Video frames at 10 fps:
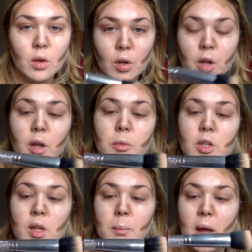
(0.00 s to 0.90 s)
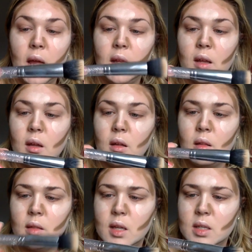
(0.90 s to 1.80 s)
Now I'm using a MAC.
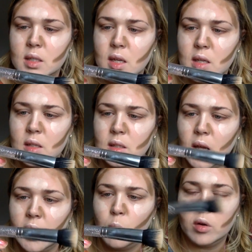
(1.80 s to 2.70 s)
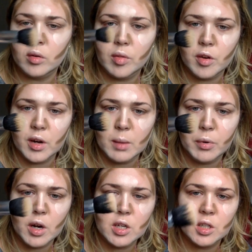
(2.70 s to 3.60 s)
This is a 130
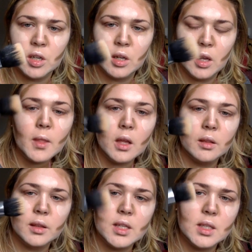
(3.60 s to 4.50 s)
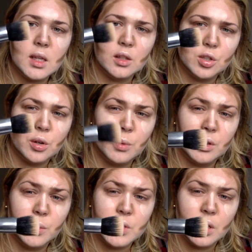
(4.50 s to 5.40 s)
brush. This is a little short one
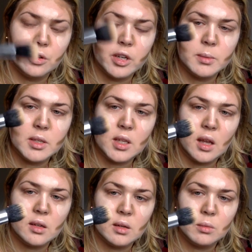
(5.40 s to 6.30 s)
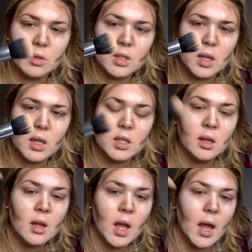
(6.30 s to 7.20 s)
that was in a Christmas set at one stage.
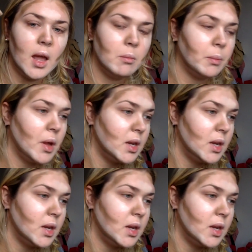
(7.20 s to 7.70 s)
But I